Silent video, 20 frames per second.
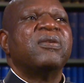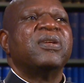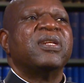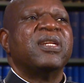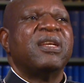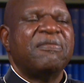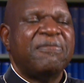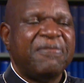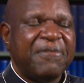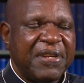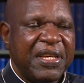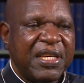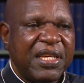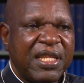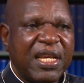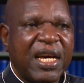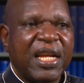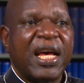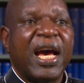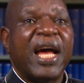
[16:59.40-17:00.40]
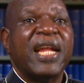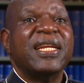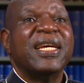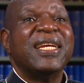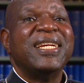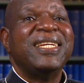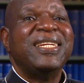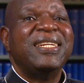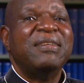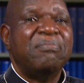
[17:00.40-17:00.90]
They finished that and they
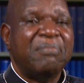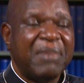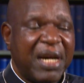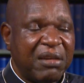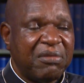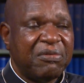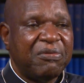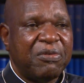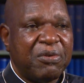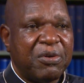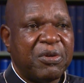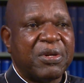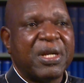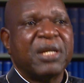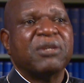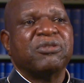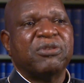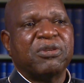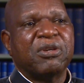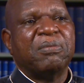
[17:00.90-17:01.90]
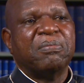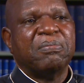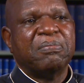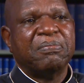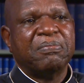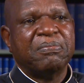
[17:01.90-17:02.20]
demand for ransom.